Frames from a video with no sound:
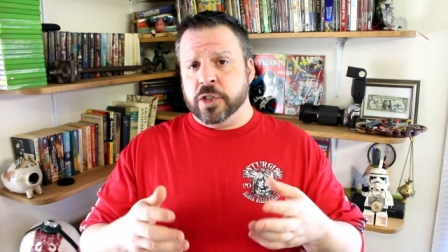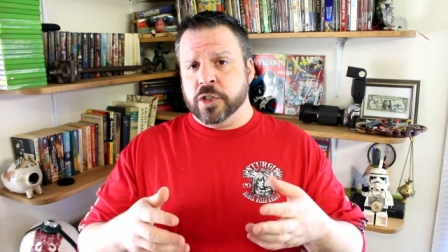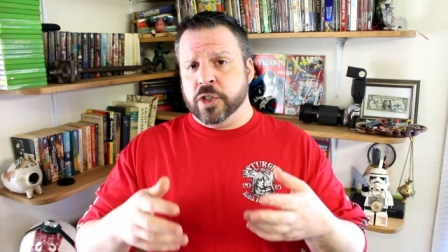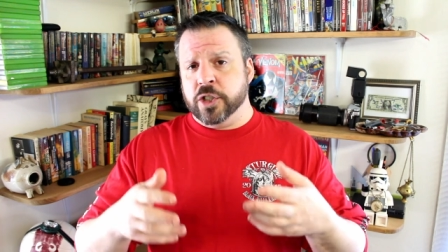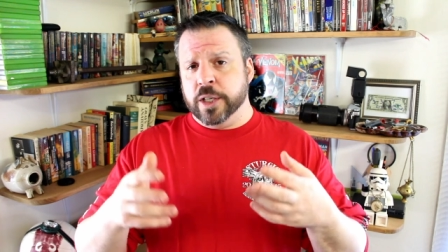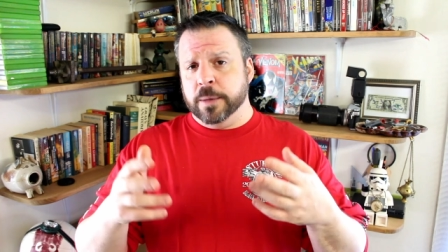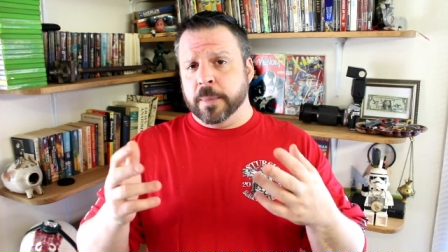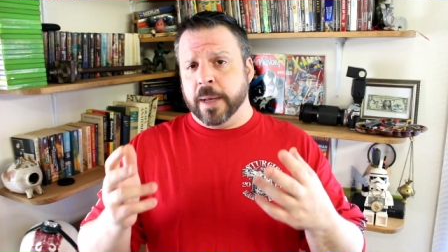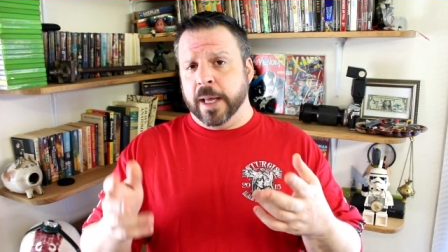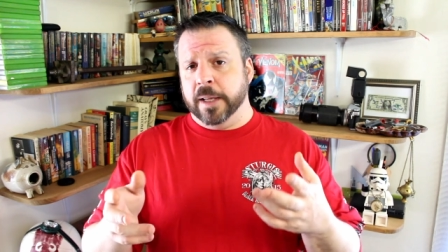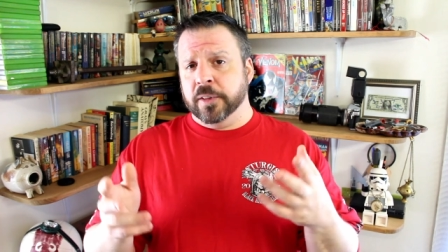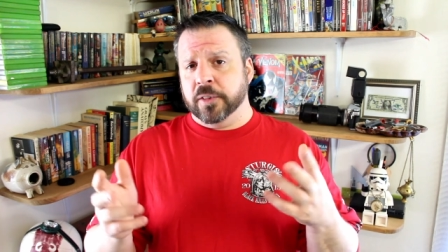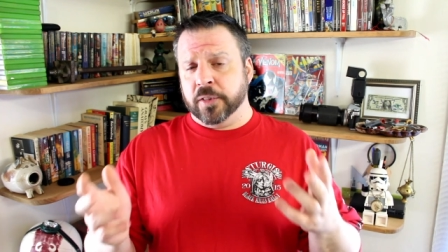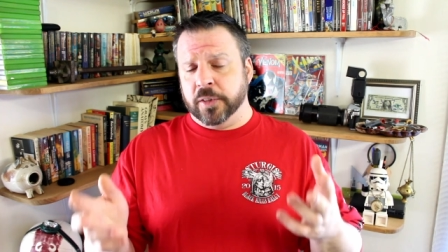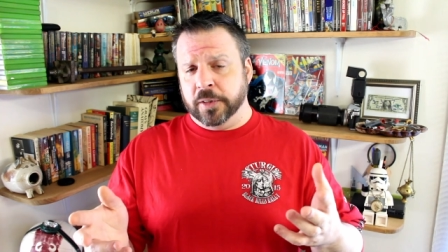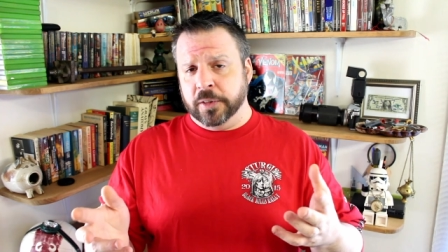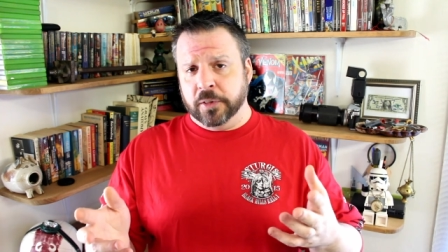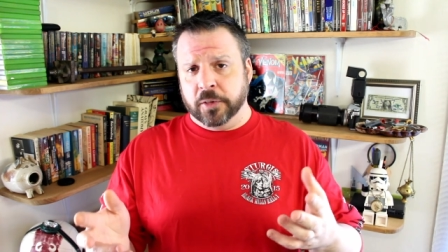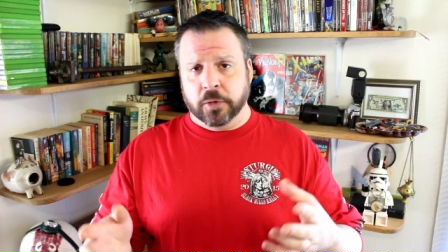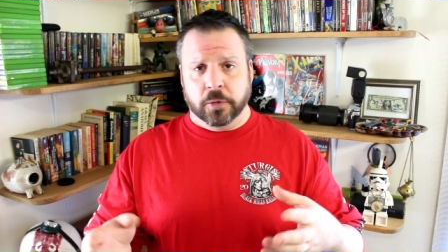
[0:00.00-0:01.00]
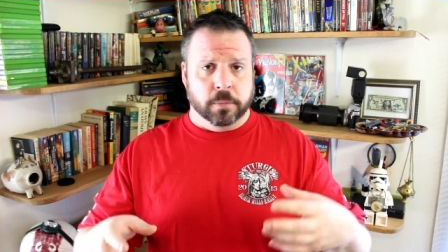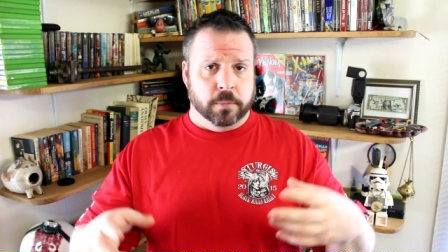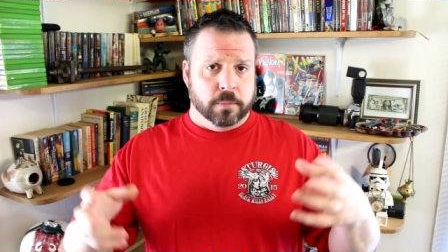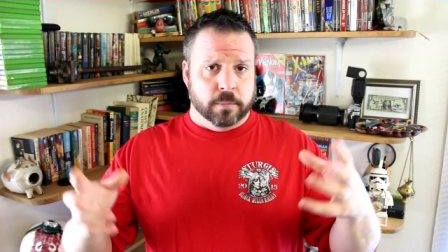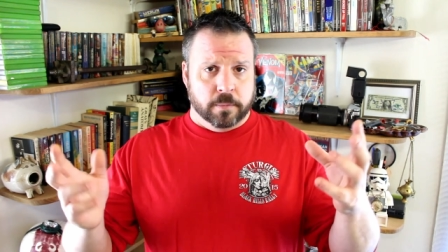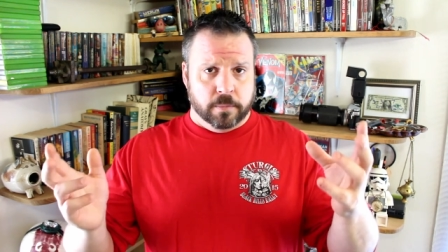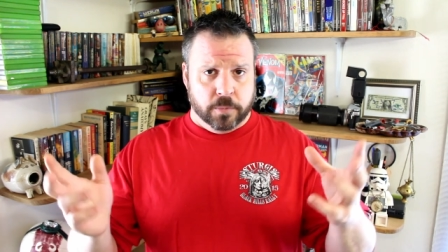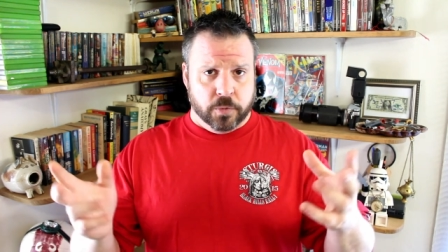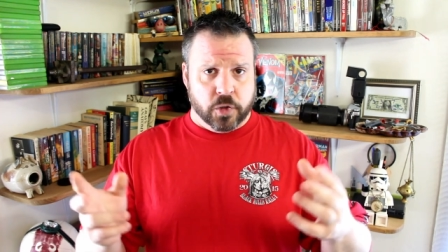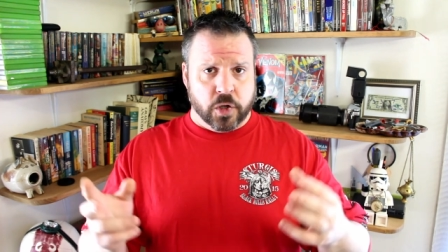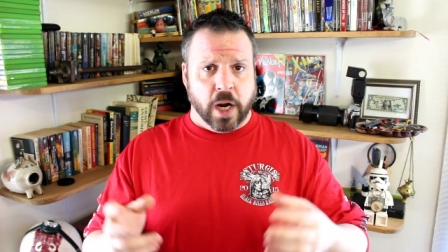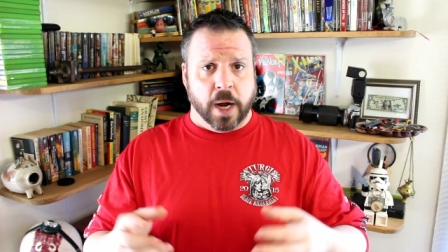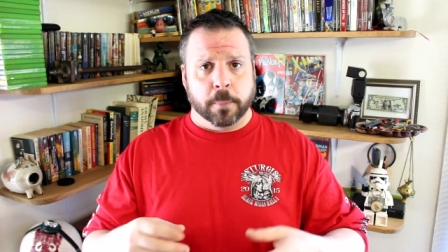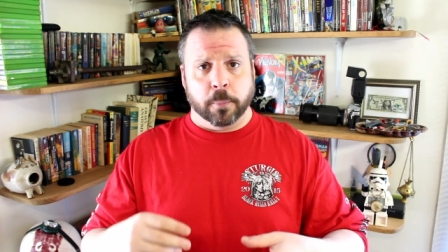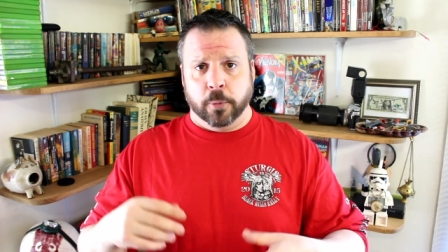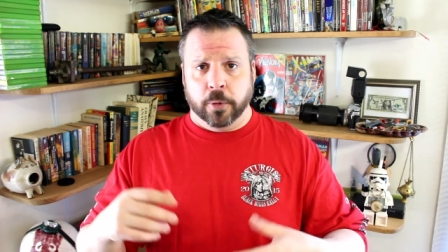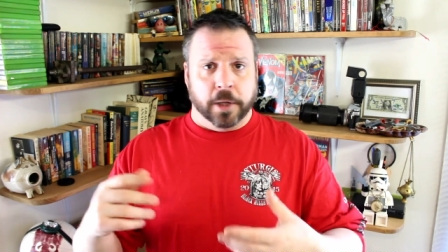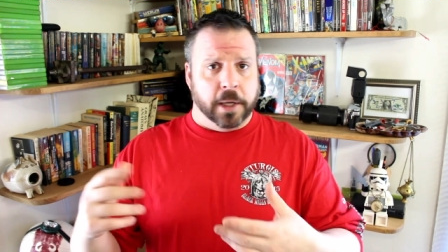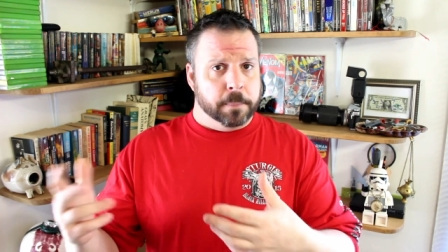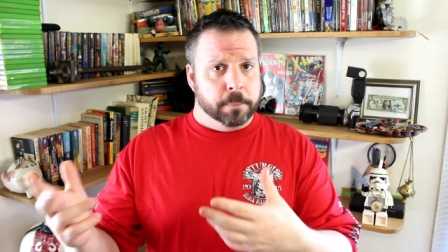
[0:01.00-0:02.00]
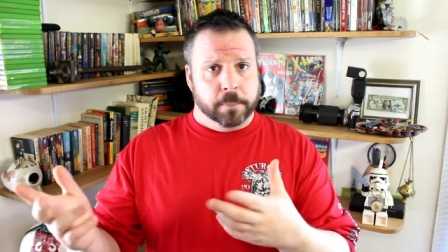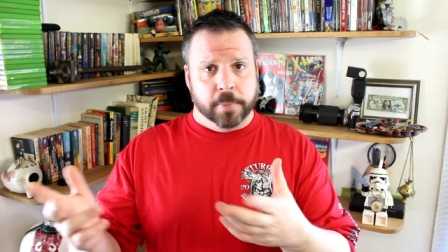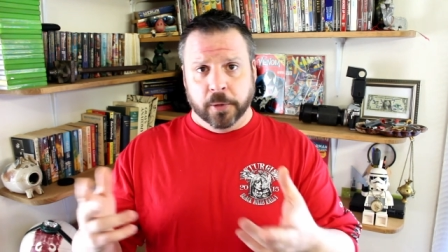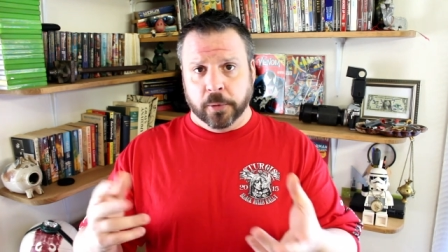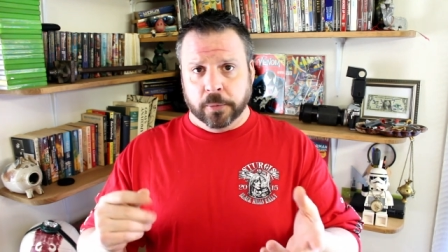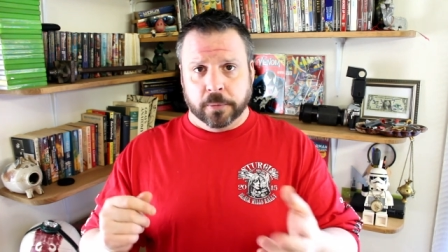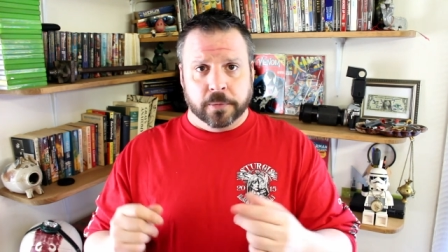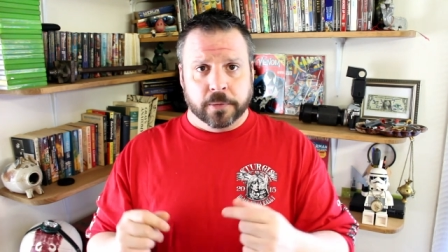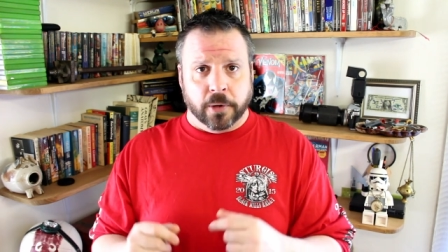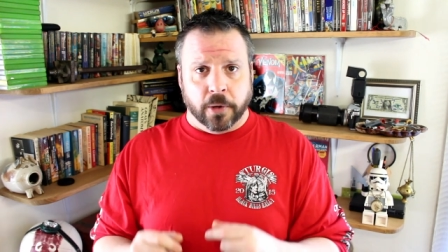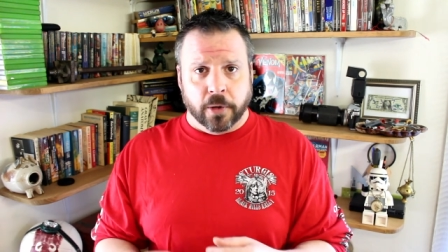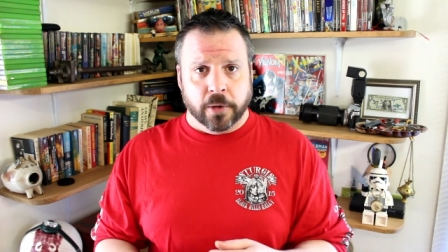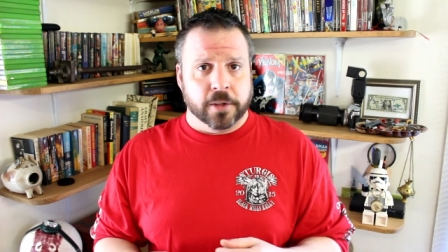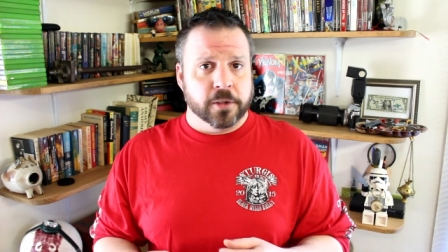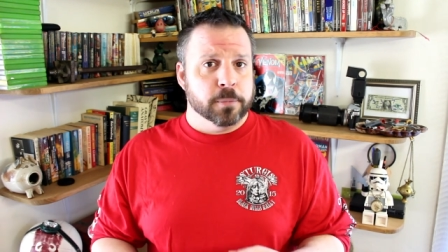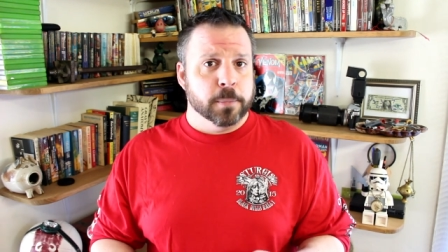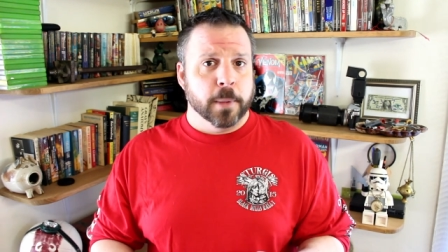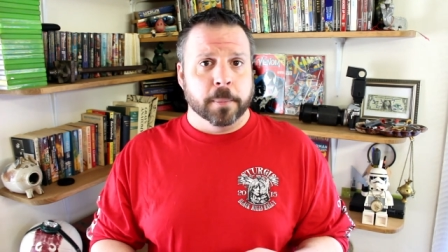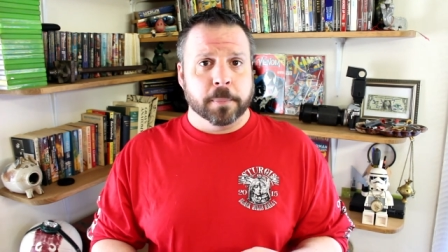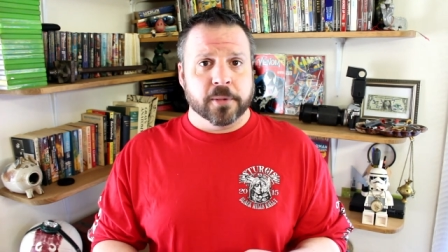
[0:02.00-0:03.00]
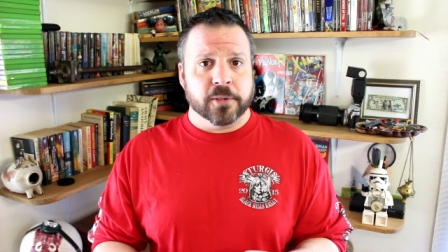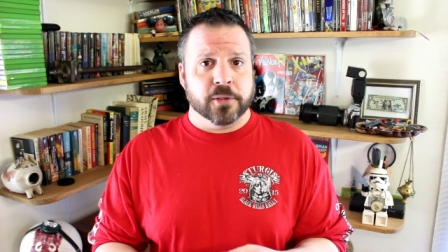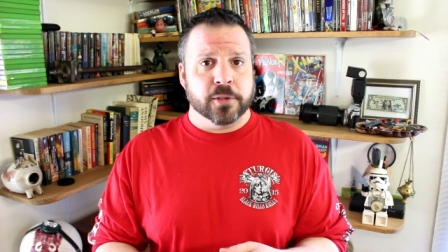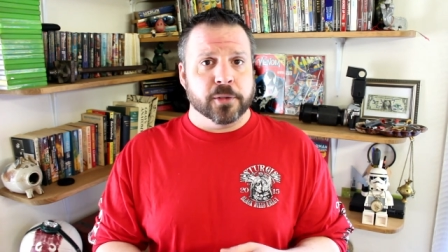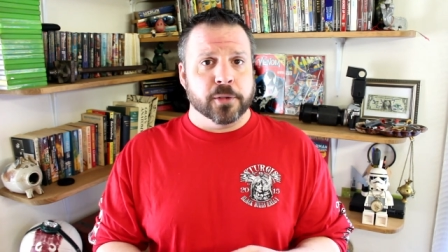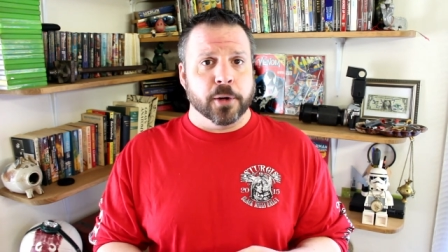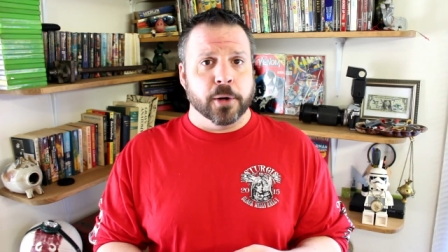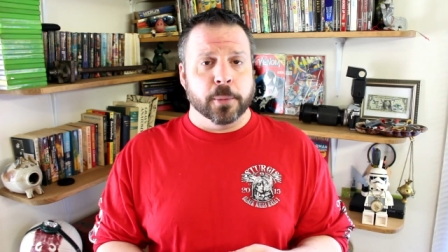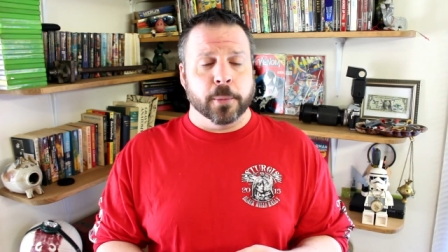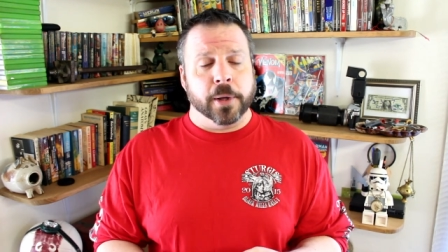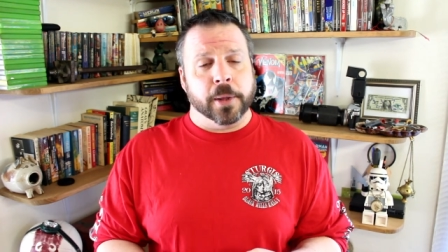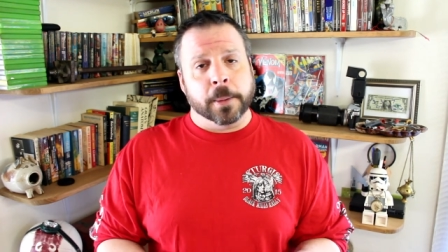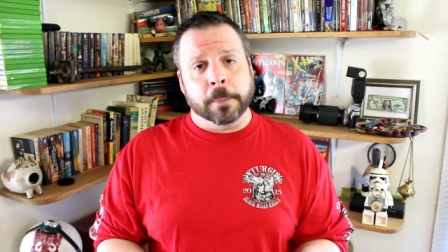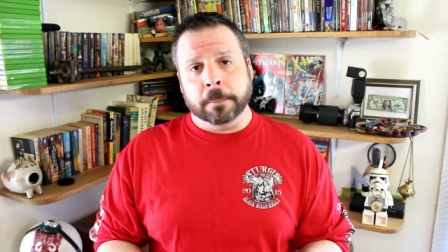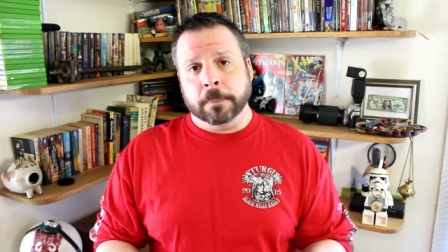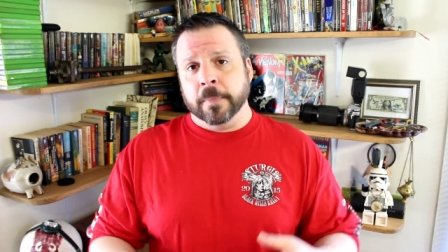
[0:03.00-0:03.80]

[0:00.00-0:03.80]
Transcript: is Jim Henson's shop where they built all these Muppets to start with.